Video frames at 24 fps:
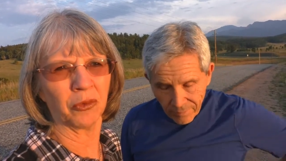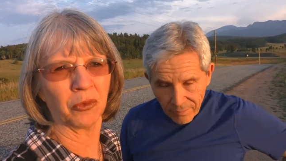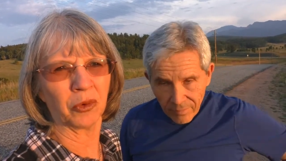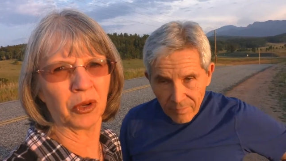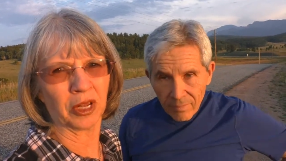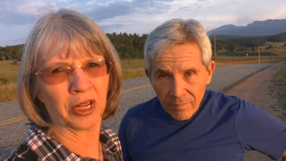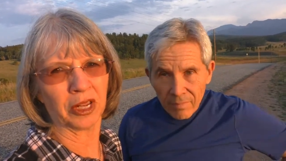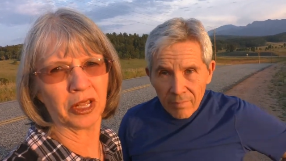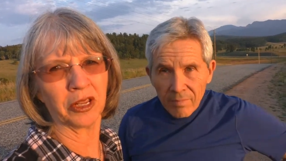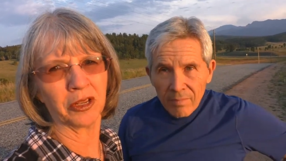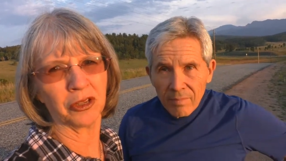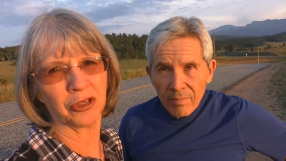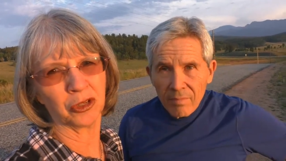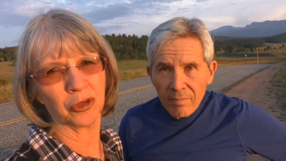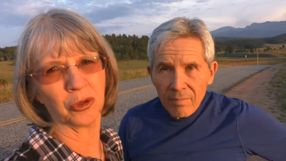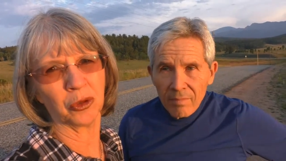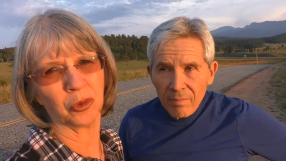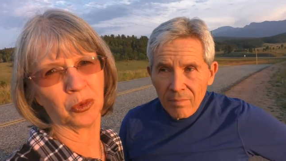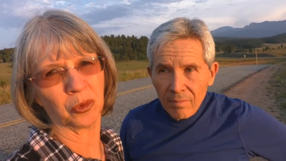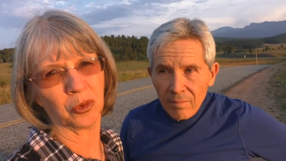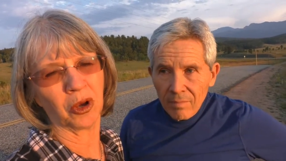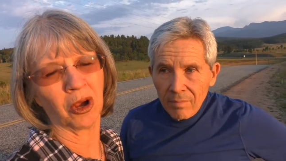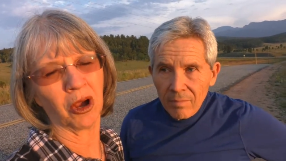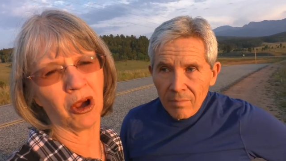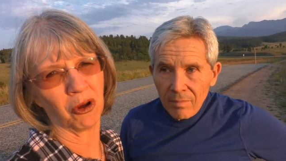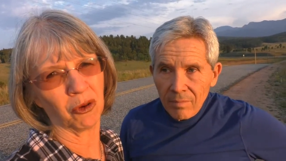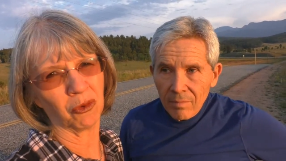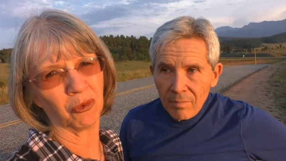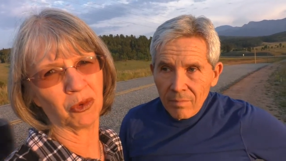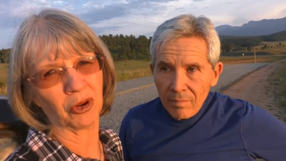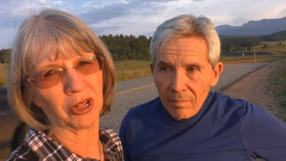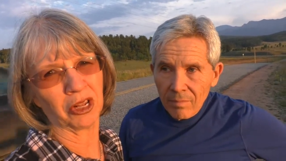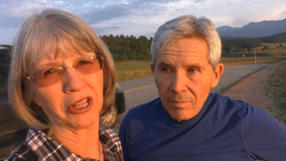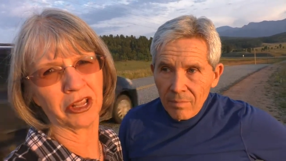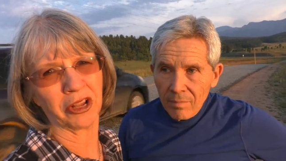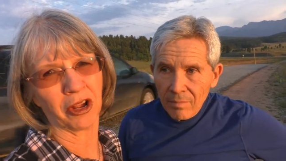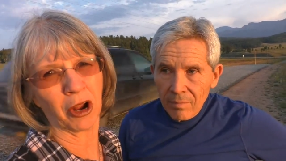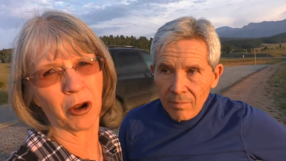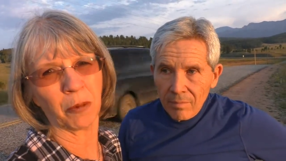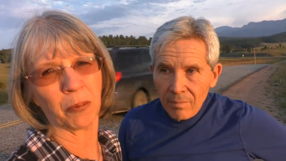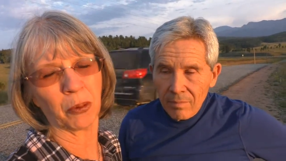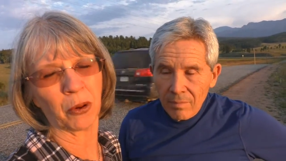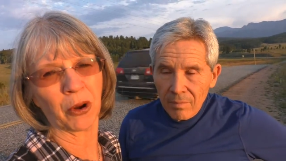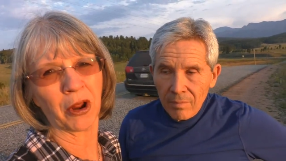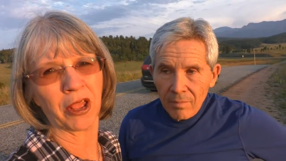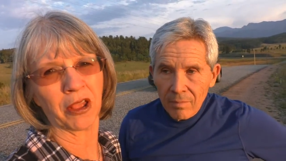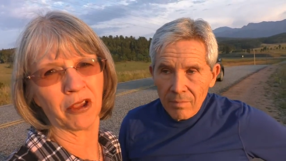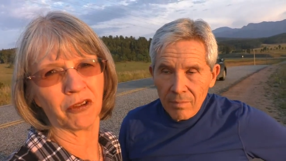Speaker 1: really do, really are
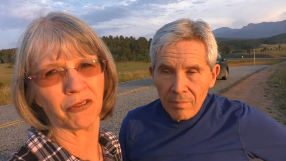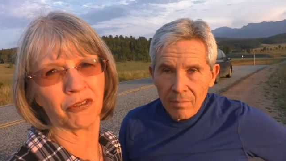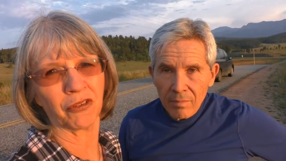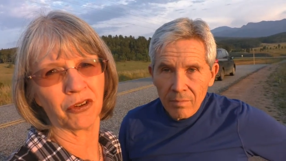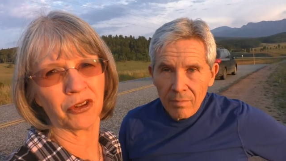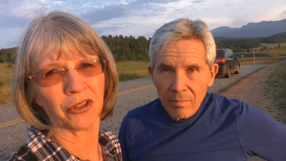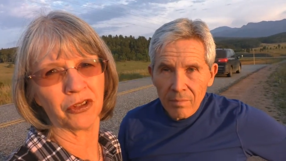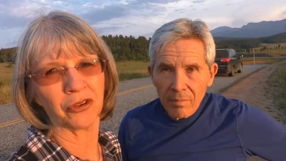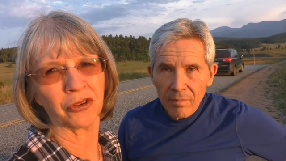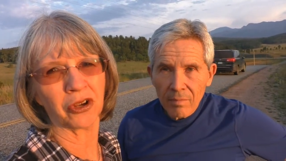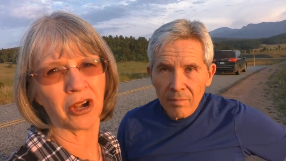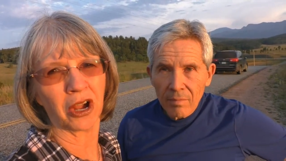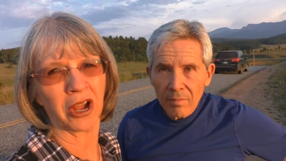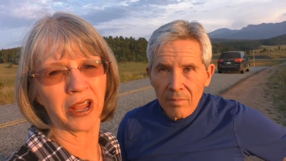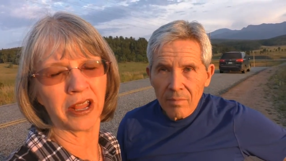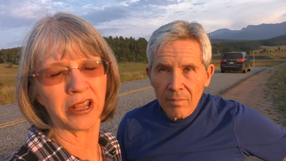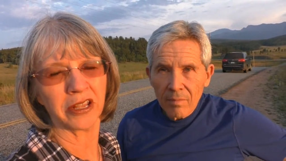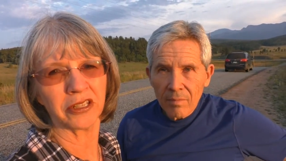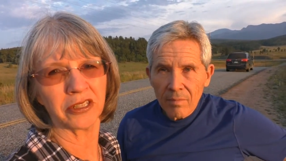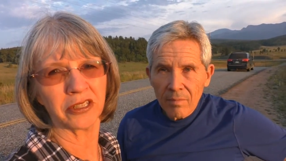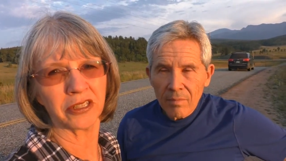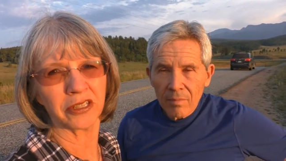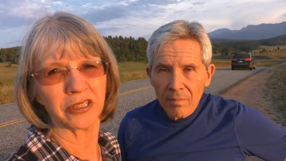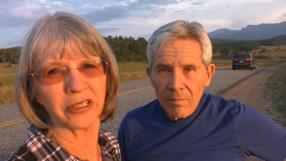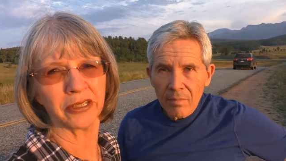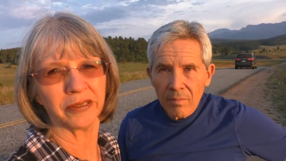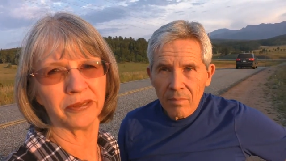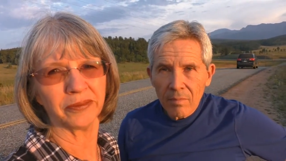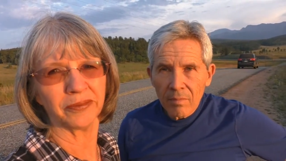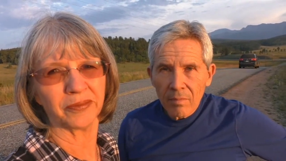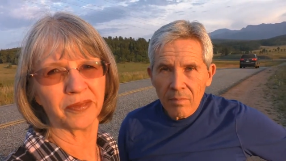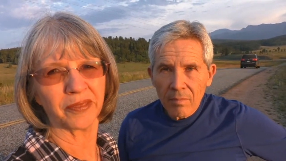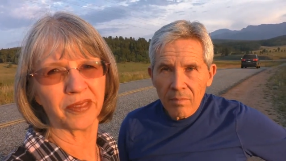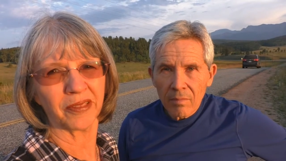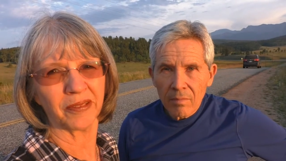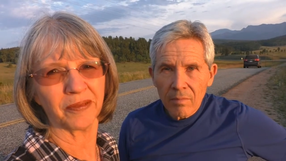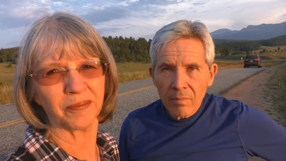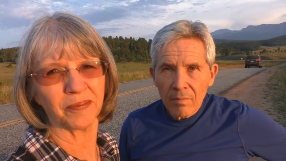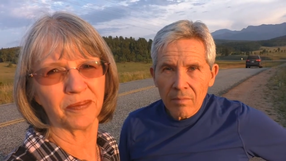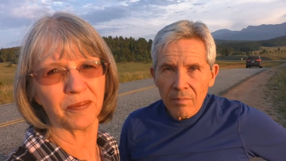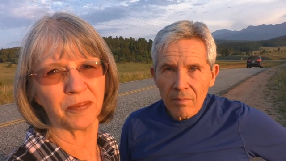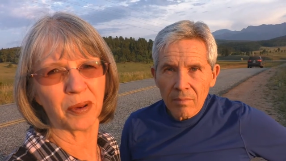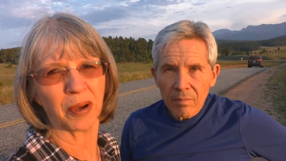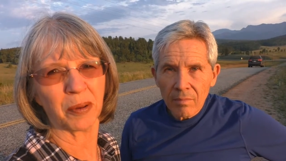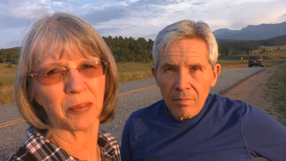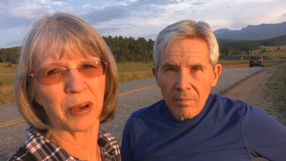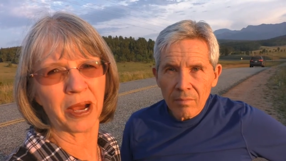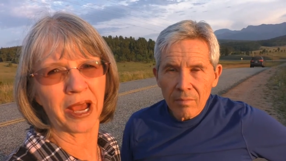praying for you guys.
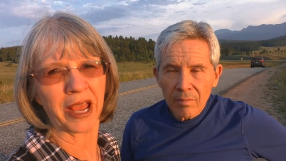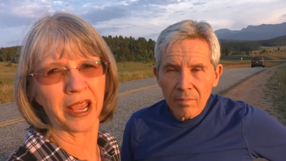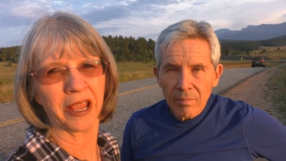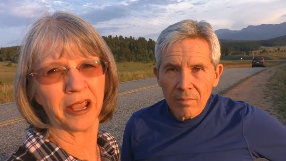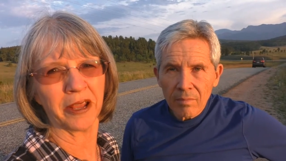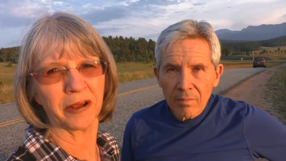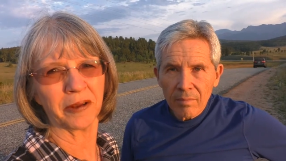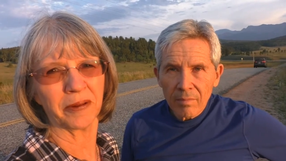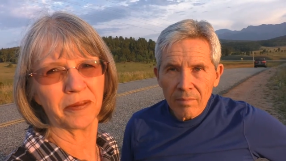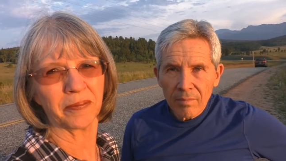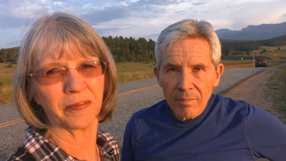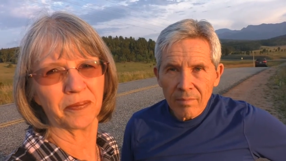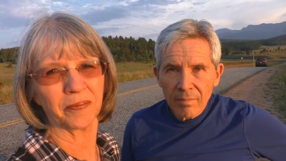Bye bye.